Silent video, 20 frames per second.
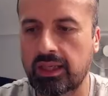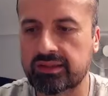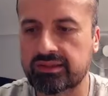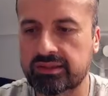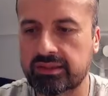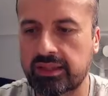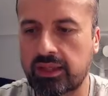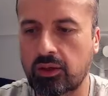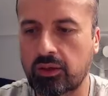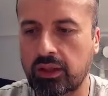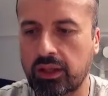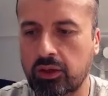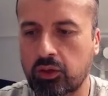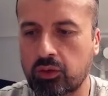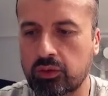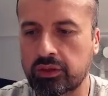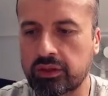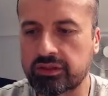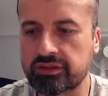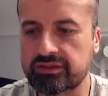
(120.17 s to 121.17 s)
Let's now click
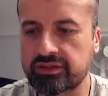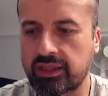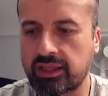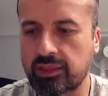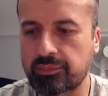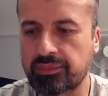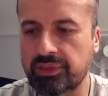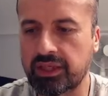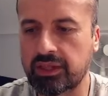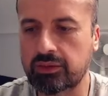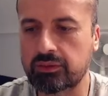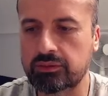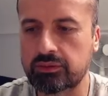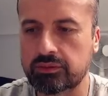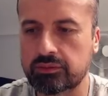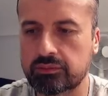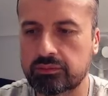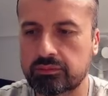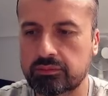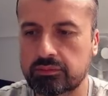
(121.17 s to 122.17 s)
on sign up
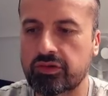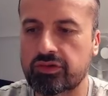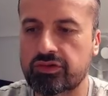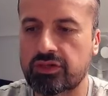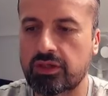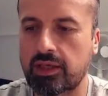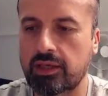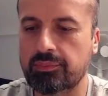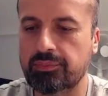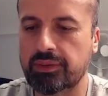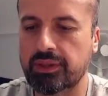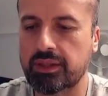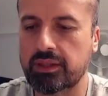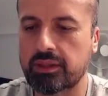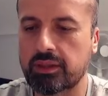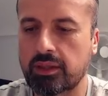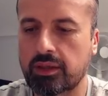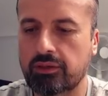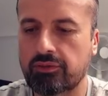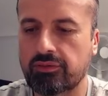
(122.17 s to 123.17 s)
now. Let's just type
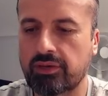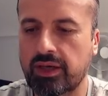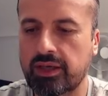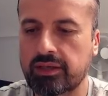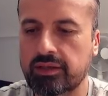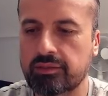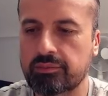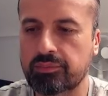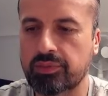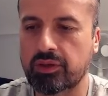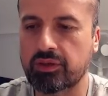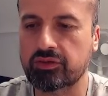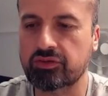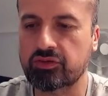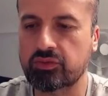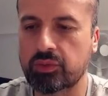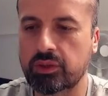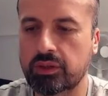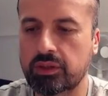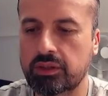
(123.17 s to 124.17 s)
in a random
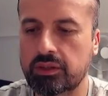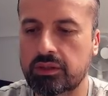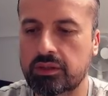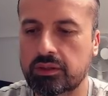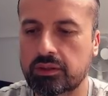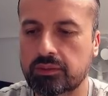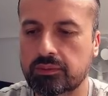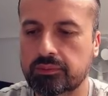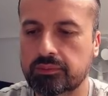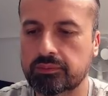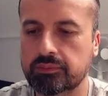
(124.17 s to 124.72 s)
password.